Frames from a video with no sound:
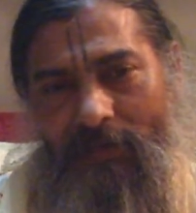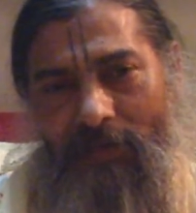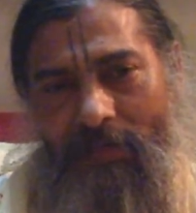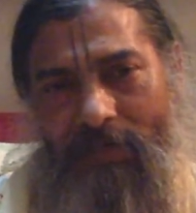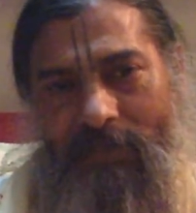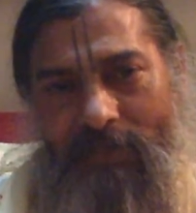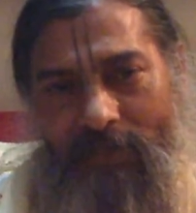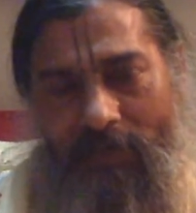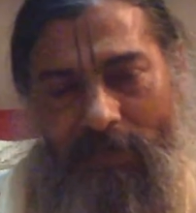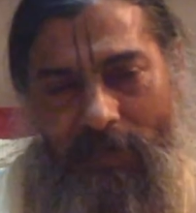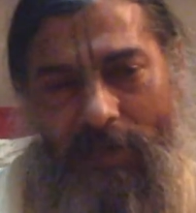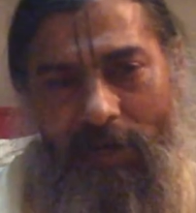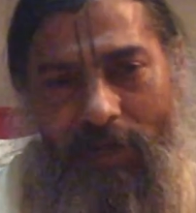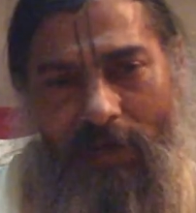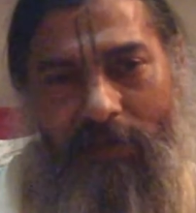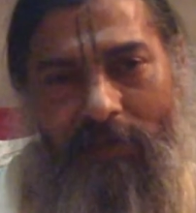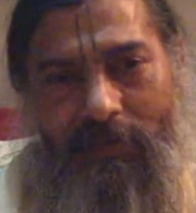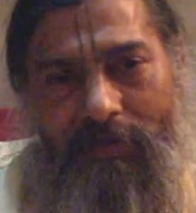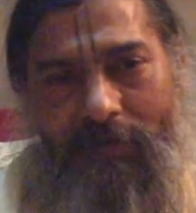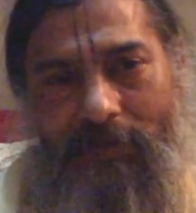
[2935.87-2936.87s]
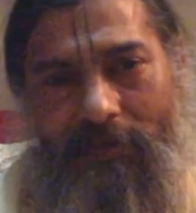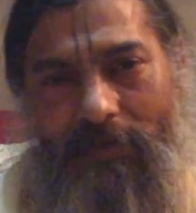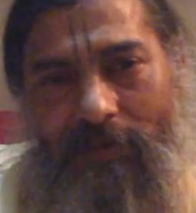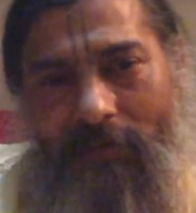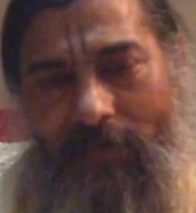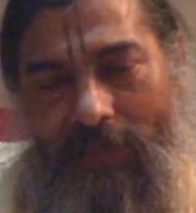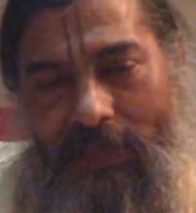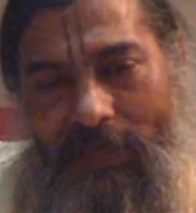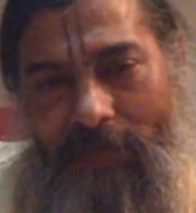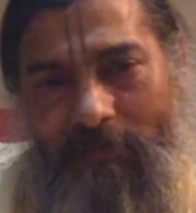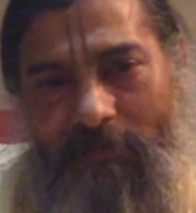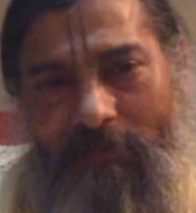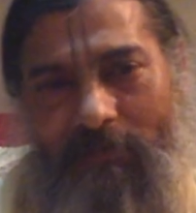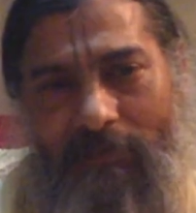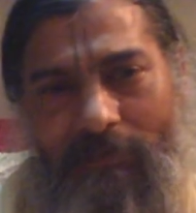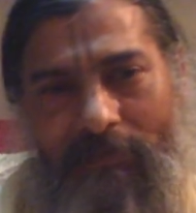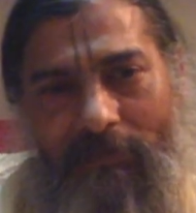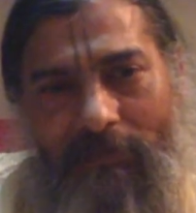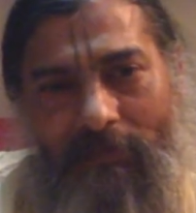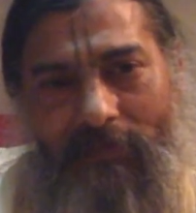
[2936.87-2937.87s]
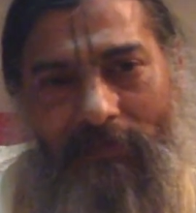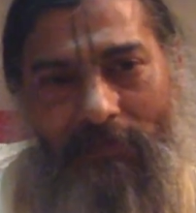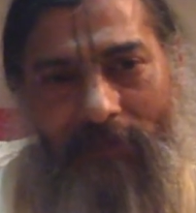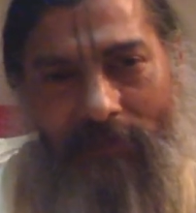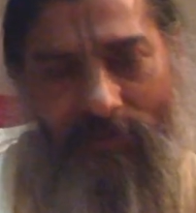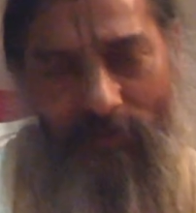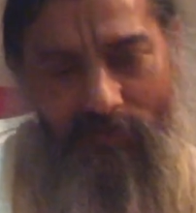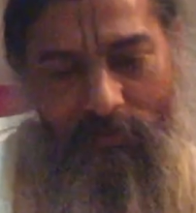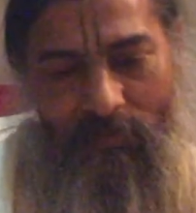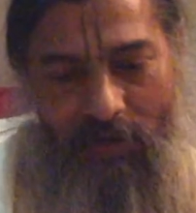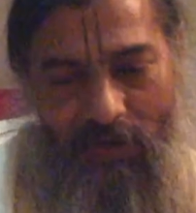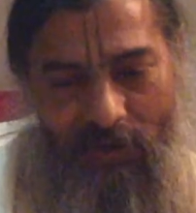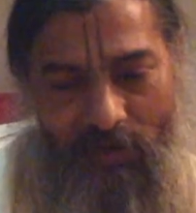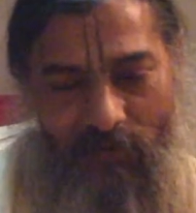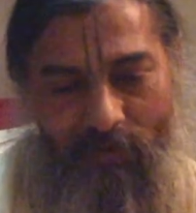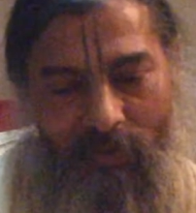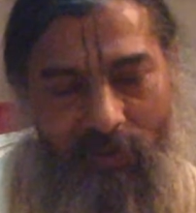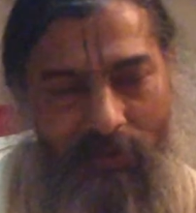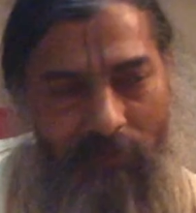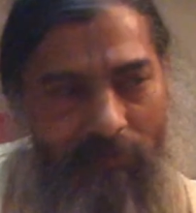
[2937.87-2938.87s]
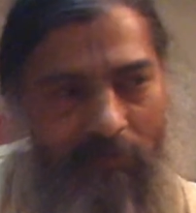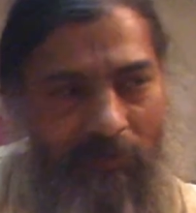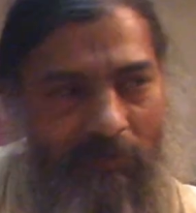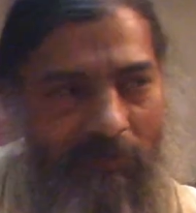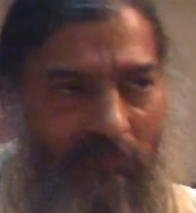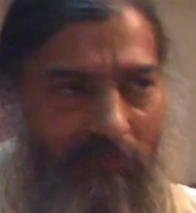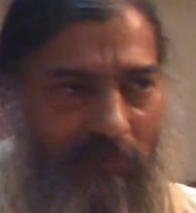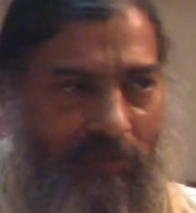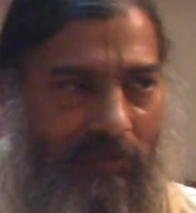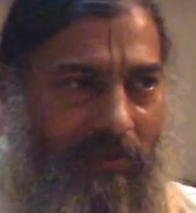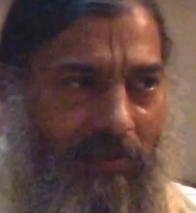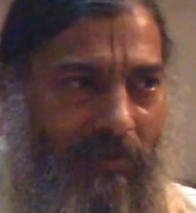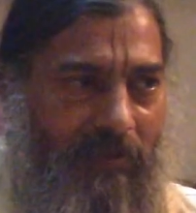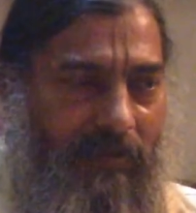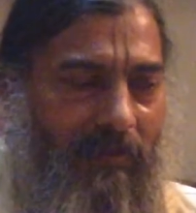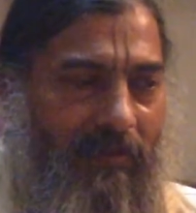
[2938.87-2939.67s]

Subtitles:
internalize the name of Bhagavatam with me.